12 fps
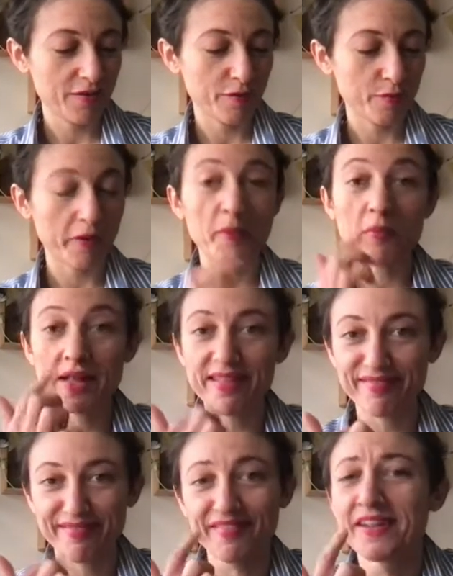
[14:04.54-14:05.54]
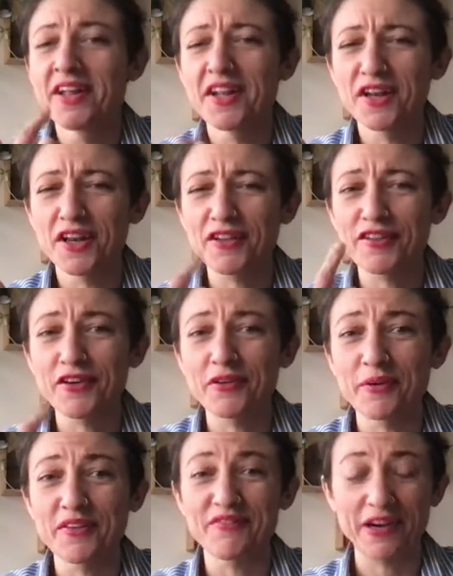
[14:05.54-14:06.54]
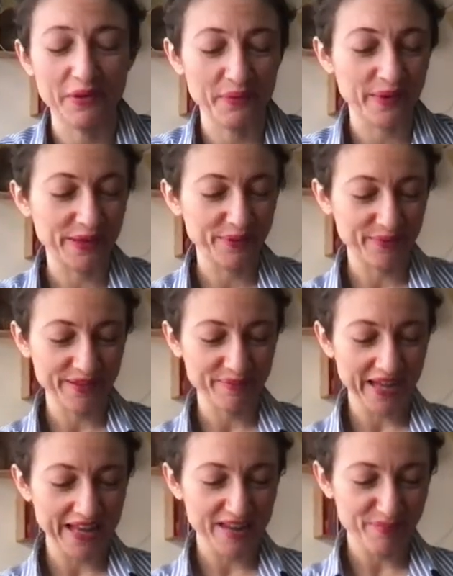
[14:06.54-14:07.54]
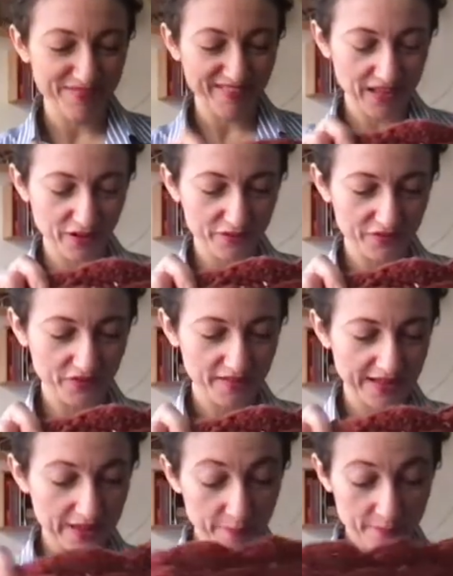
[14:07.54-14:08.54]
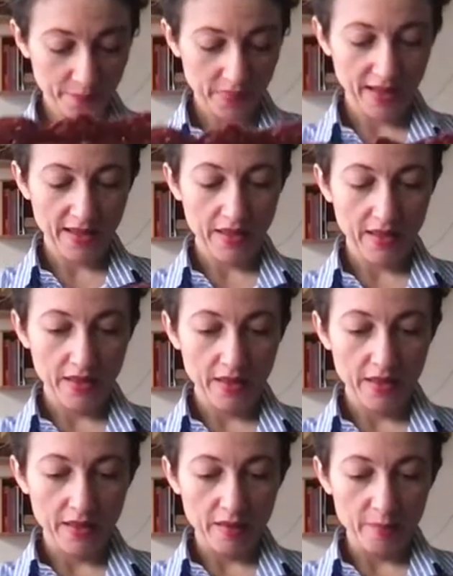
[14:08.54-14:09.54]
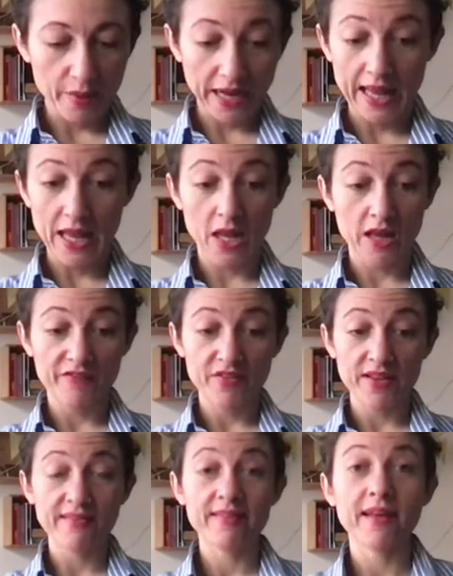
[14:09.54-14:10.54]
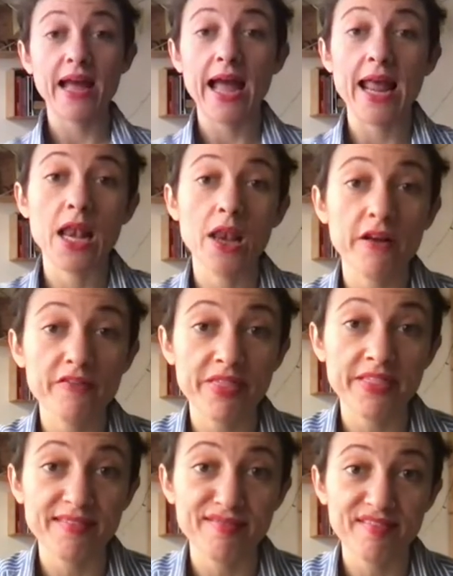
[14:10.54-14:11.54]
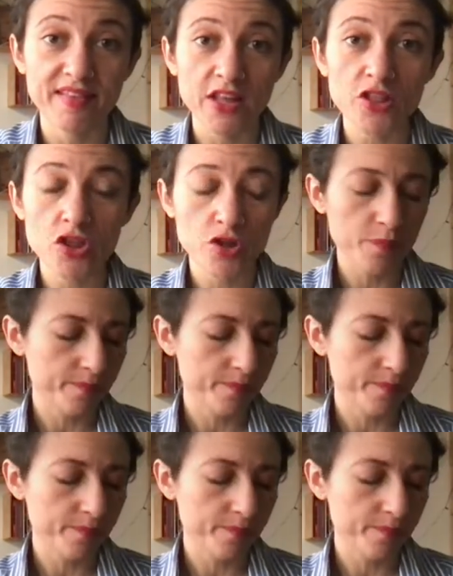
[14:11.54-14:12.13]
Probably it's not going very well with my lipstick of today, but I love it. I love this stitch.